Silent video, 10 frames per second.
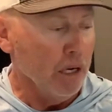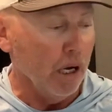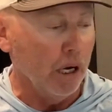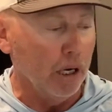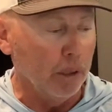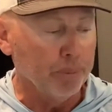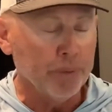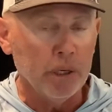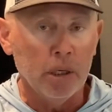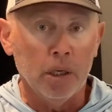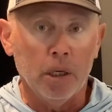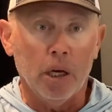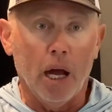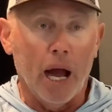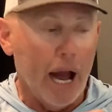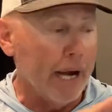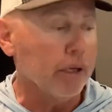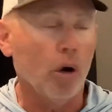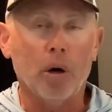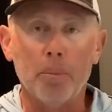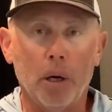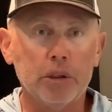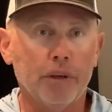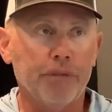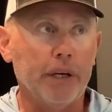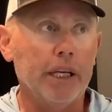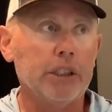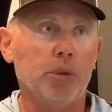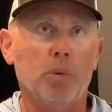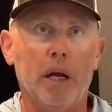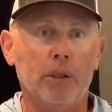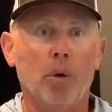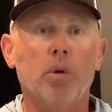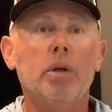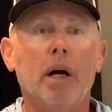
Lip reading: I caught a bunch of fish when I know,